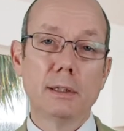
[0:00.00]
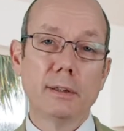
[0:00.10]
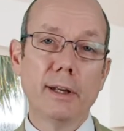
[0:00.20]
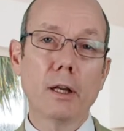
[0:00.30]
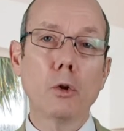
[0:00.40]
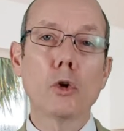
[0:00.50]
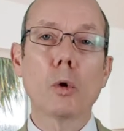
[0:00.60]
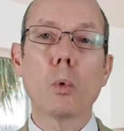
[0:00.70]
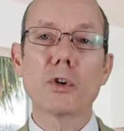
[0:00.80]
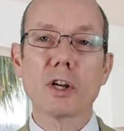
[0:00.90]
Take a look
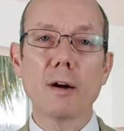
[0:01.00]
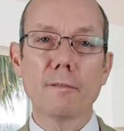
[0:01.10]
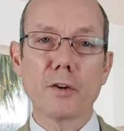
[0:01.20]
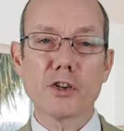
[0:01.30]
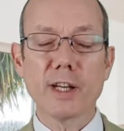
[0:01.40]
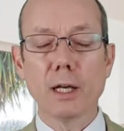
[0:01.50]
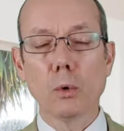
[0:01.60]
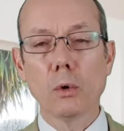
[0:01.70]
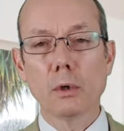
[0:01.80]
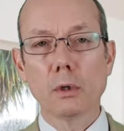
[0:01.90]
at what's up for
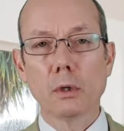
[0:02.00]
sale